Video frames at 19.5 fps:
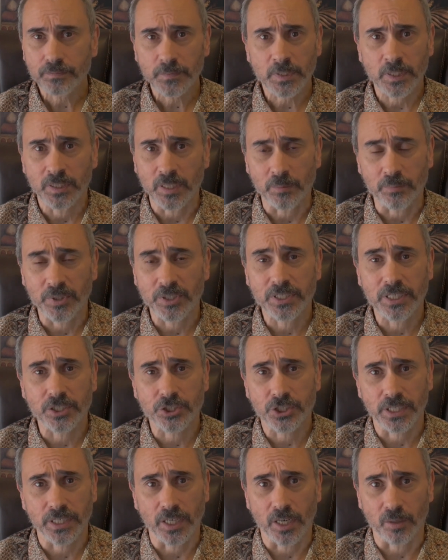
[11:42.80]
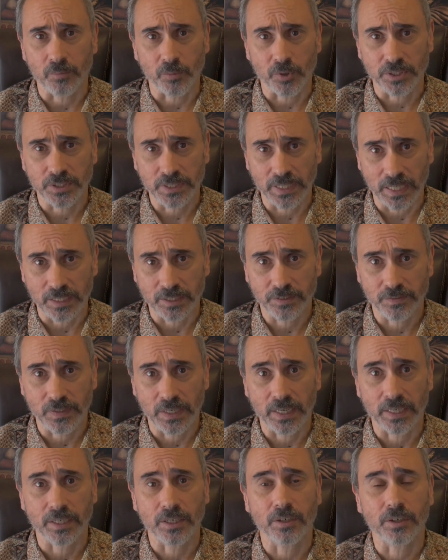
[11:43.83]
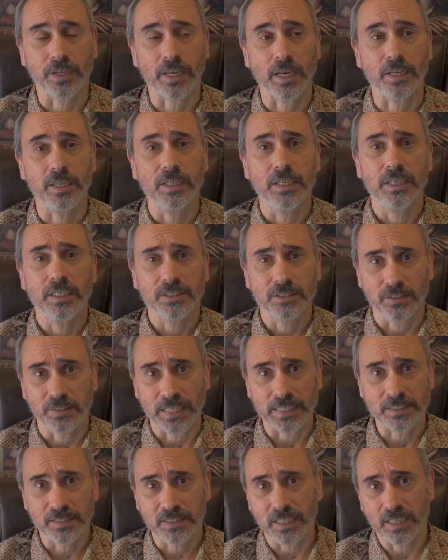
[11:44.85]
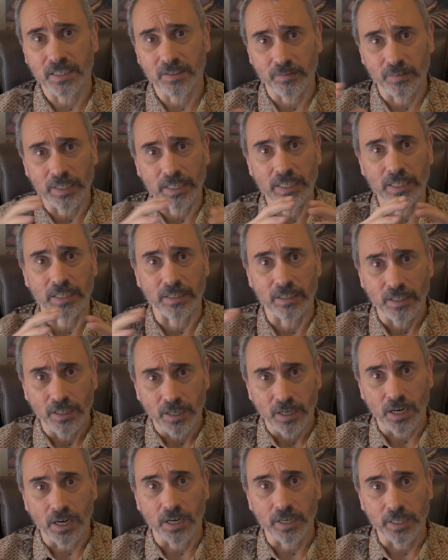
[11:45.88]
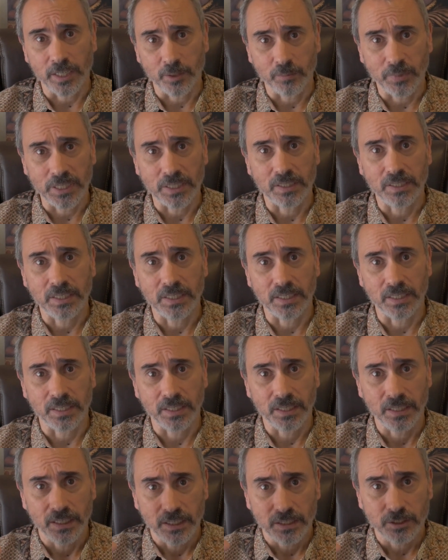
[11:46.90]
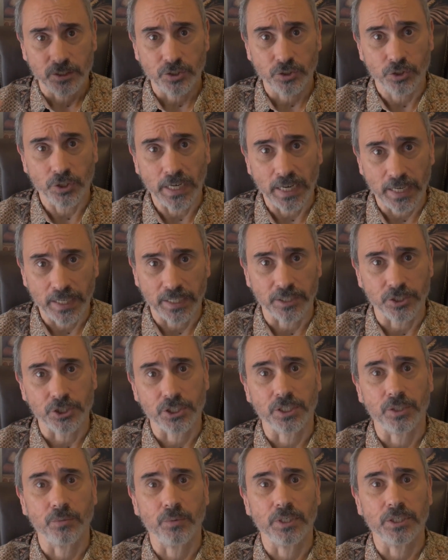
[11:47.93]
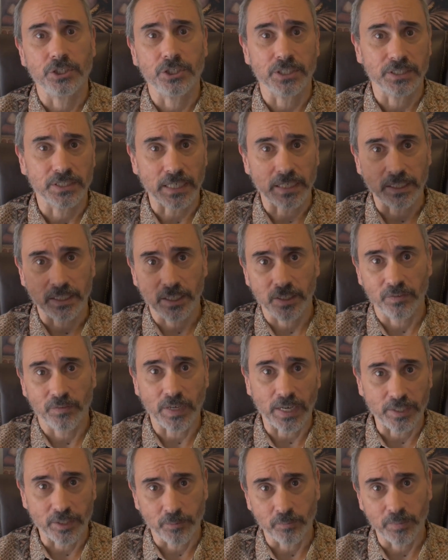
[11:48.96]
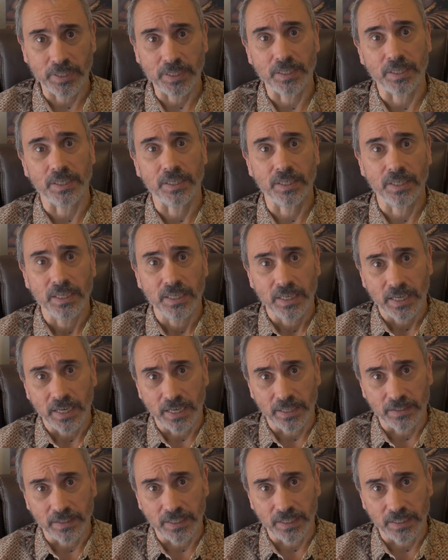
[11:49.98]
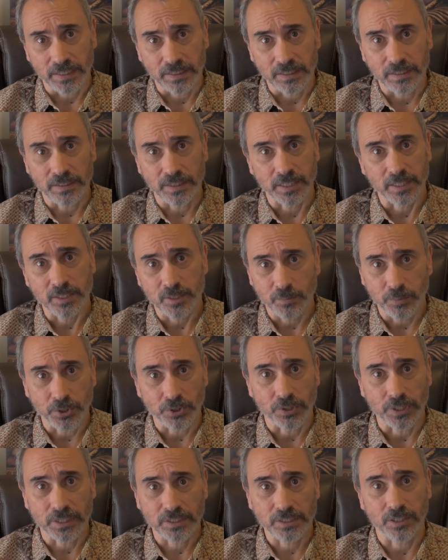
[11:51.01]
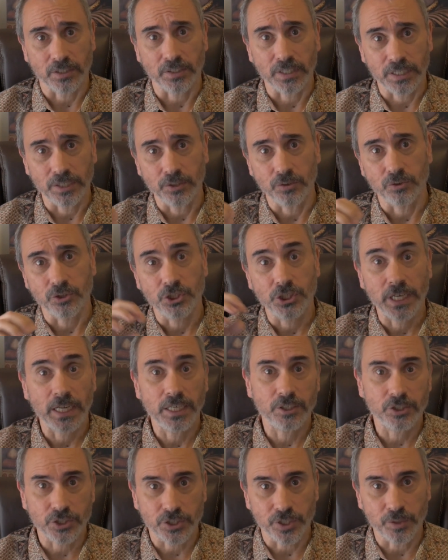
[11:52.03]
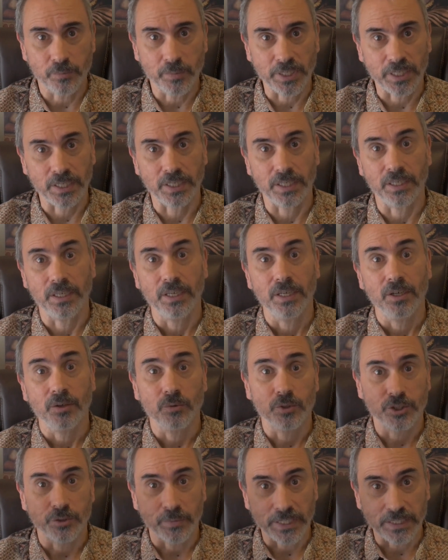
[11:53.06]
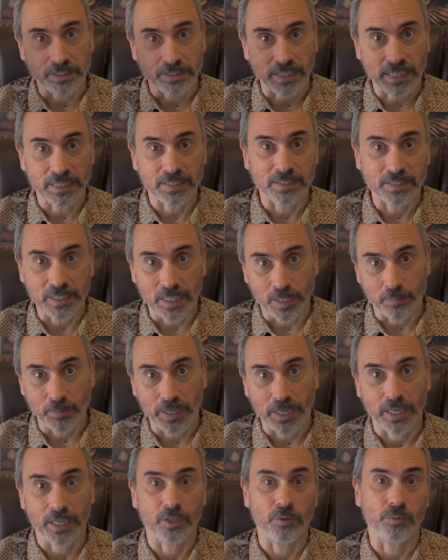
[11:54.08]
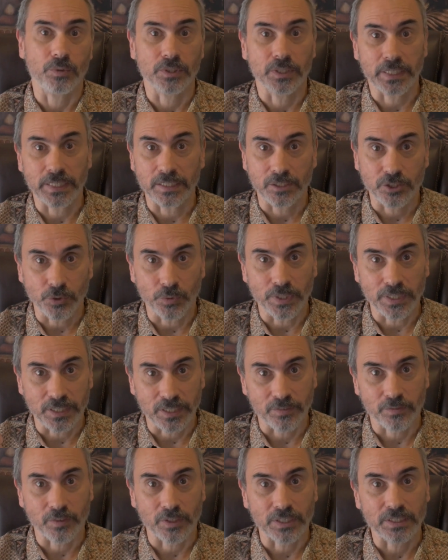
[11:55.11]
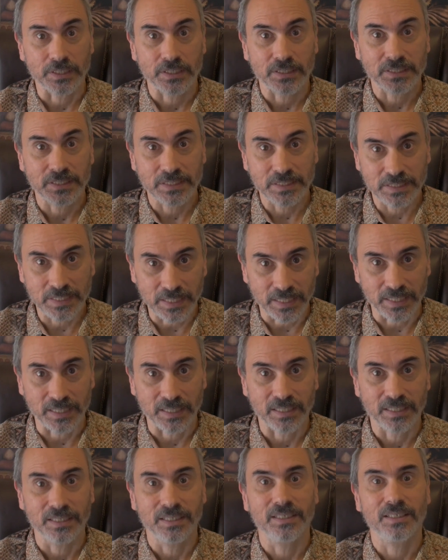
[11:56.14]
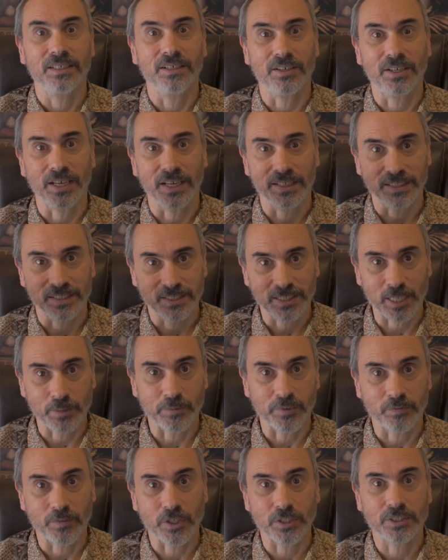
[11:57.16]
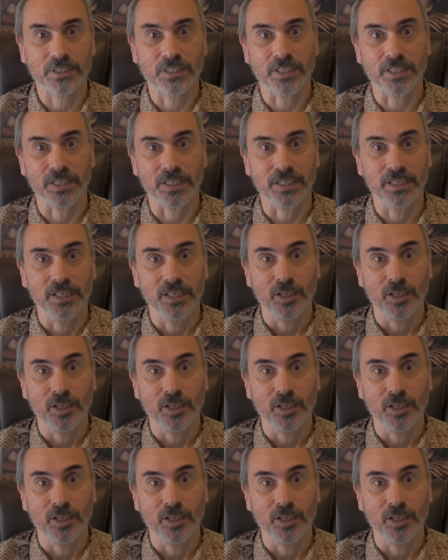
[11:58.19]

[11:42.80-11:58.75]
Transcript: that potentially are more satisfying, okay? So that's kind of, again, REBT strategy, which is identify the B and then dispute it so that you change the B, which means that same A will lead to a different C, okay? The same adversity,